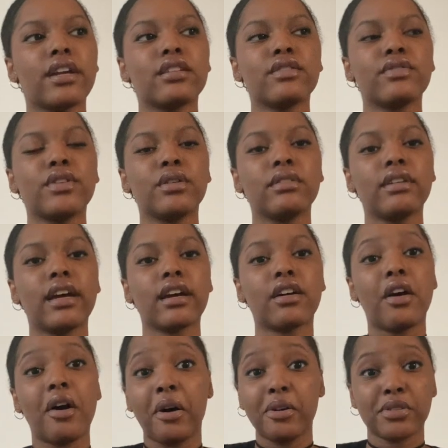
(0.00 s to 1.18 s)
of Doelet
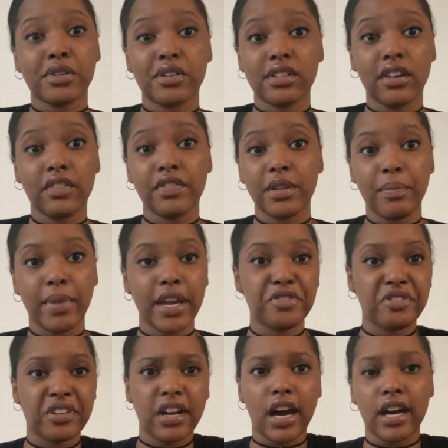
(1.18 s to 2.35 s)
calls herself the
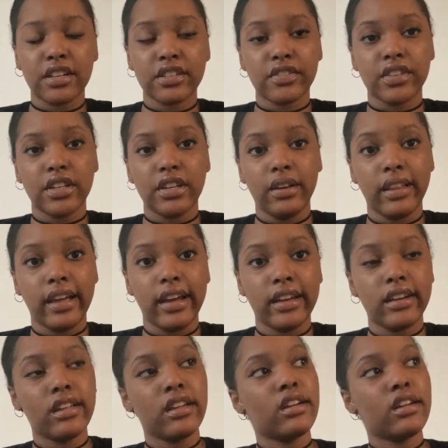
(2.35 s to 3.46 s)
patron goddess of the Doelet.